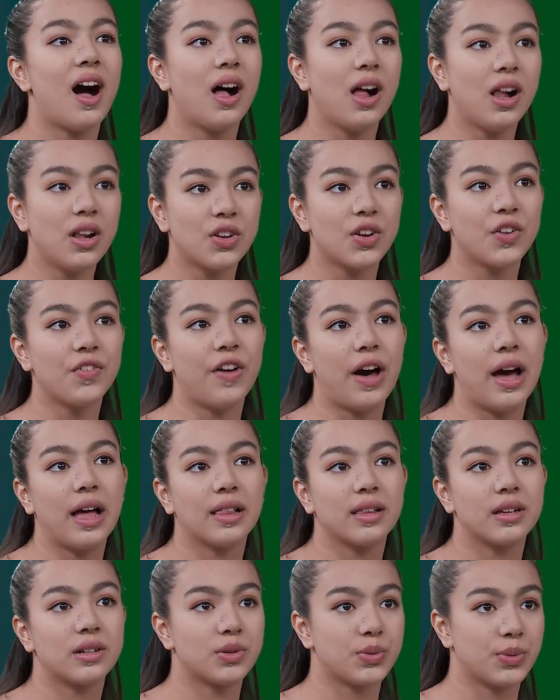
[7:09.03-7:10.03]

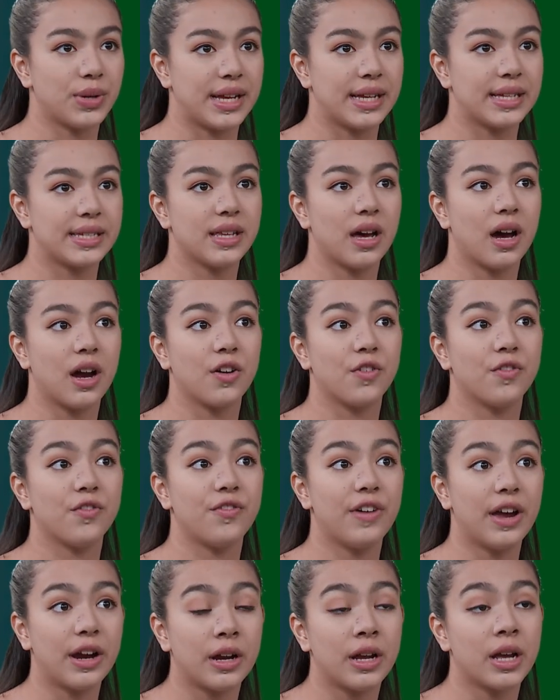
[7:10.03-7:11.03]
Ultraviolet rays are
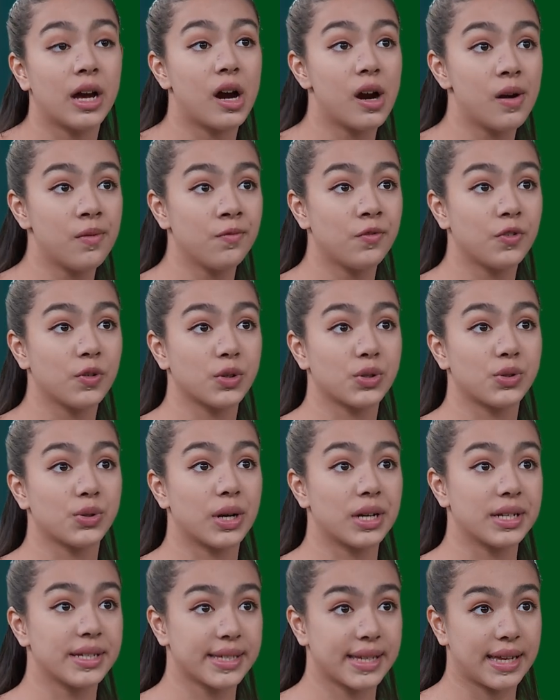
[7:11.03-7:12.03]
very harmful to
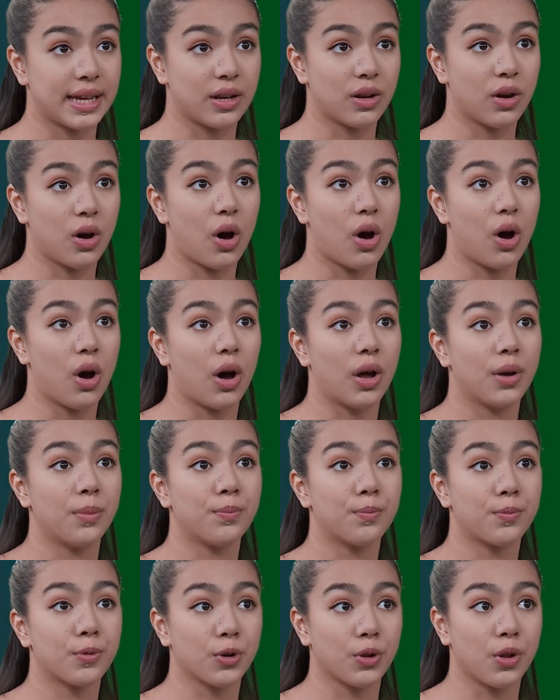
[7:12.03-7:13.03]
our skin
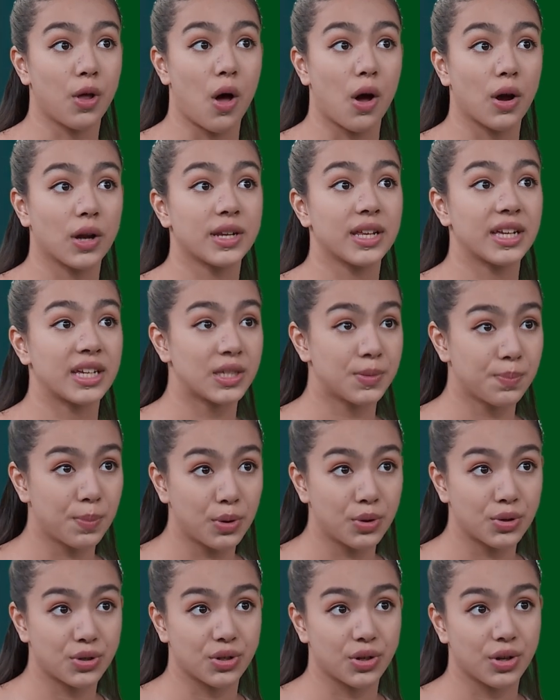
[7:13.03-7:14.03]
on prolonged
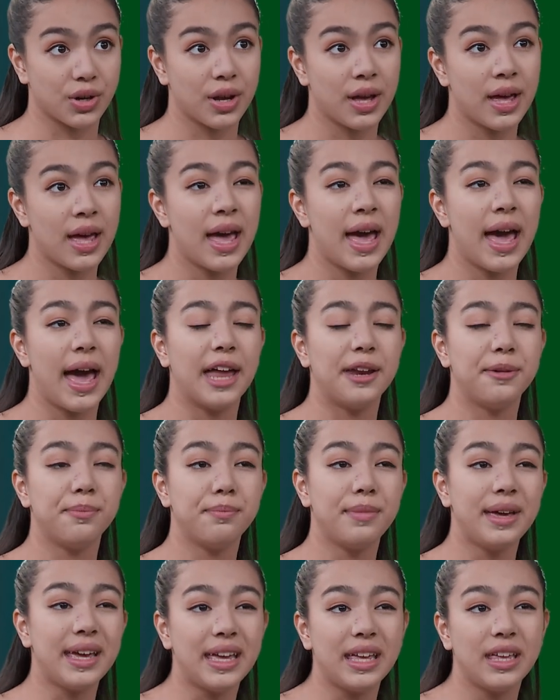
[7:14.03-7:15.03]
exposure
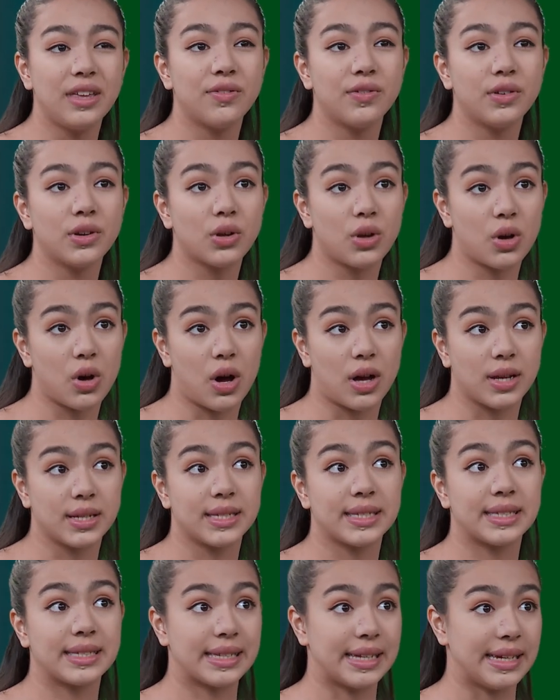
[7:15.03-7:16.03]
and may even
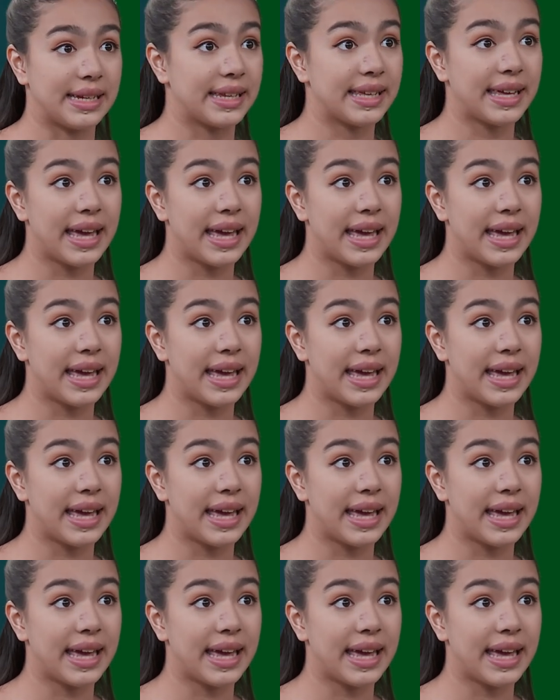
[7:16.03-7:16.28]
cause skin